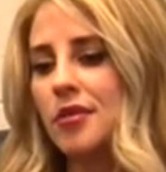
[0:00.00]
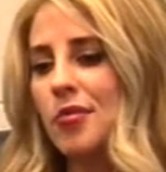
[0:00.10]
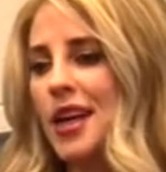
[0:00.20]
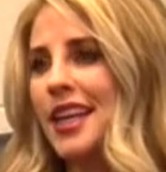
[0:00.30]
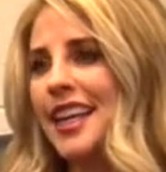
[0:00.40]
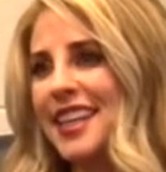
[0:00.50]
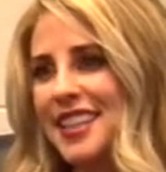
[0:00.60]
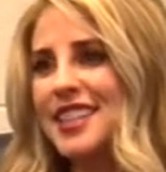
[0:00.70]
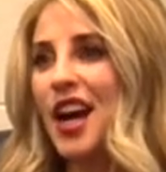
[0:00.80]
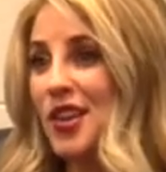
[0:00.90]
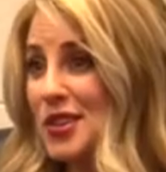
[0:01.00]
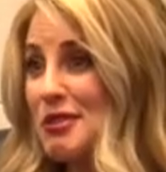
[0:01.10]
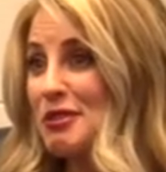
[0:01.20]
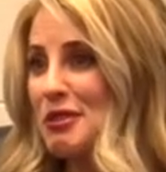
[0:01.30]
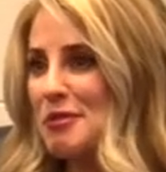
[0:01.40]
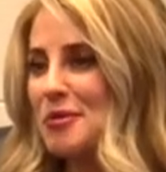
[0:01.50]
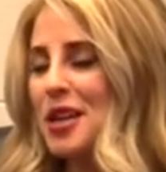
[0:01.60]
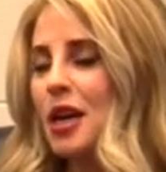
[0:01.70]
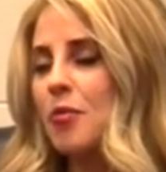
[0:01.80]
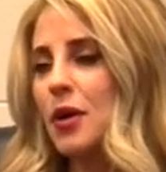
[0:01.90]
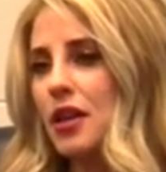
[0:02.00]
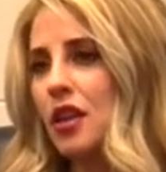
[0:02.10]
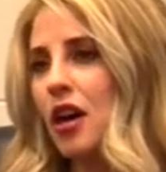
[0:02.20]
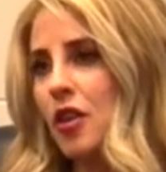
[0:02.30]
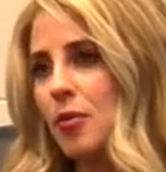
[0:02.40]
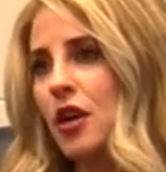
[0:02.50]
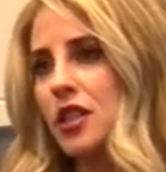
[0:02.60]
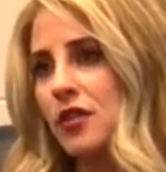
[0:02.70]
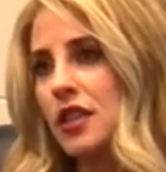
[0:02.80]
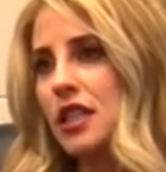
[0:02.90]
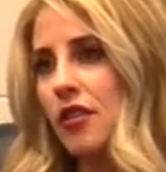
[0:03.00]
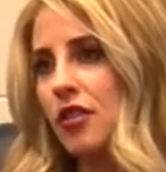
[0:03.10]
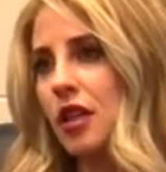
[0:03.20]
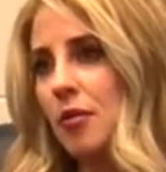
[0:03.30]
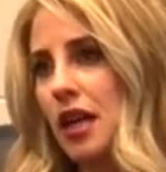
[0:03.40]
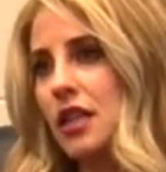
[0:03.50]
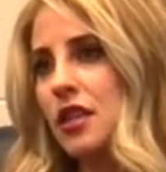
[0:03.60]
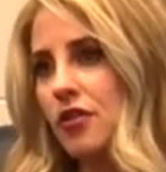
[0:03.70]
isn't money in a salary form, but the other parts of it definitely make a